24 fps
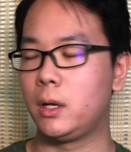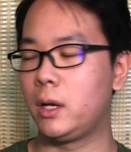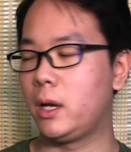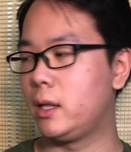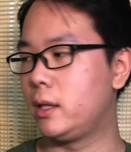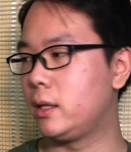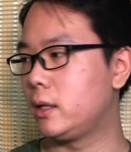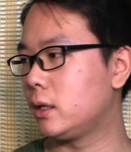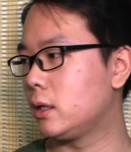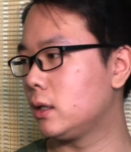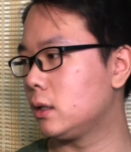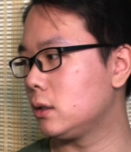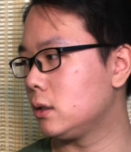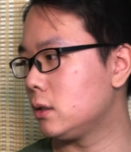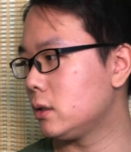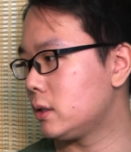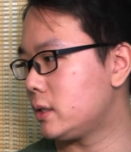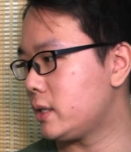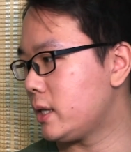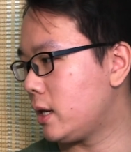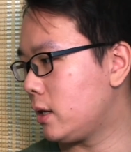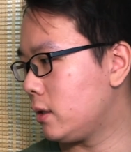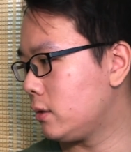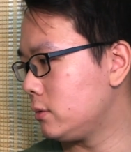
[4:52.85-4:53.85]
and then you're going to
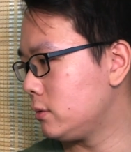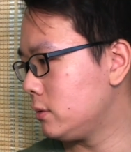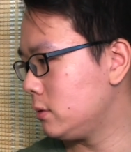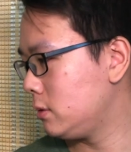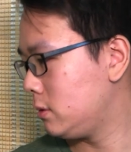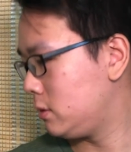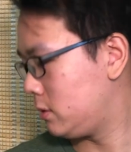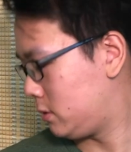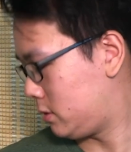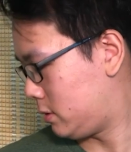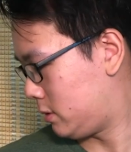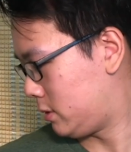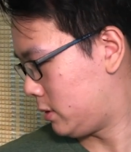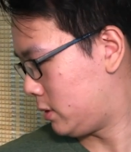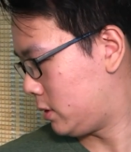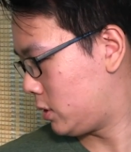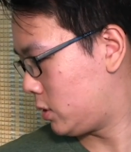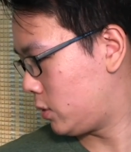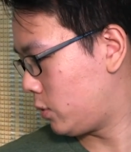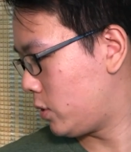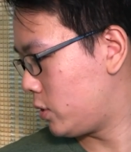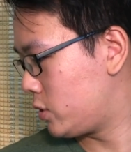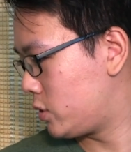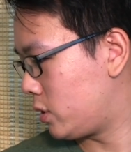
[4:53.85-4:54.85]
look down
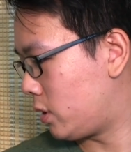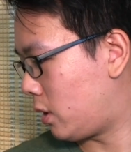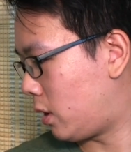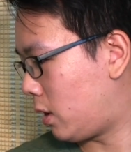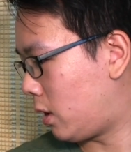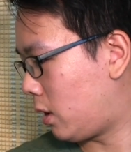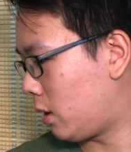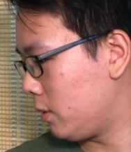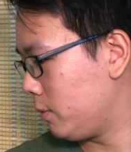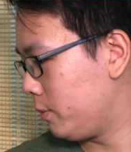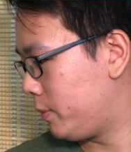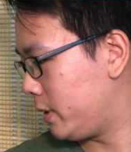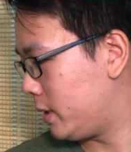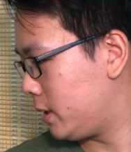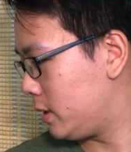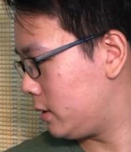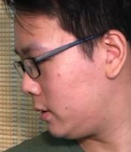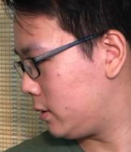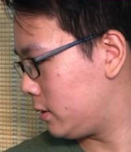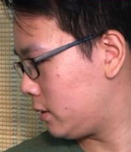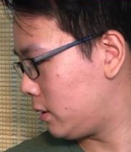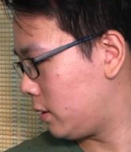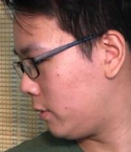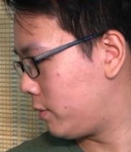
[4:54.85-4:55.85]
towards your
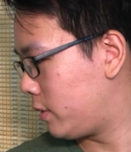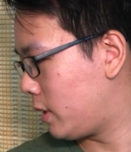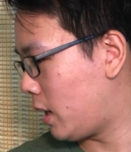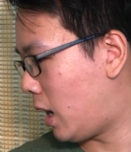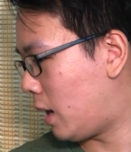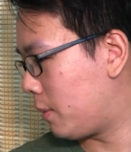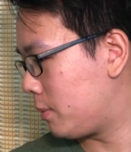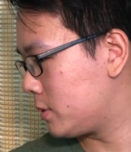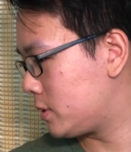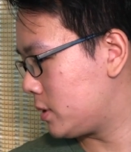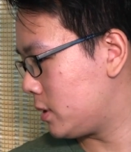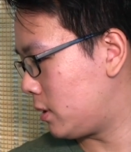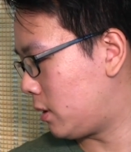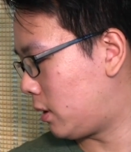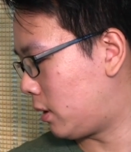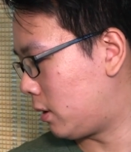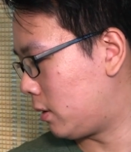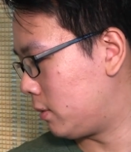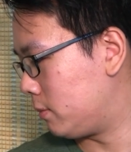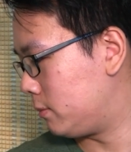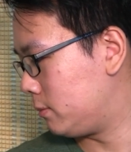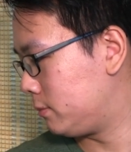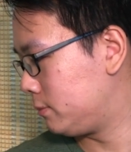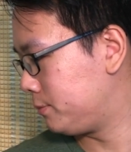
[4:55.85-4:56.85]
armpit of the opposite
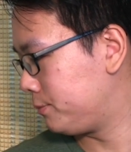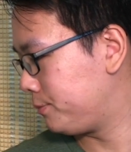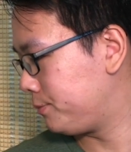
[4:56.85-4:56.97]
arm.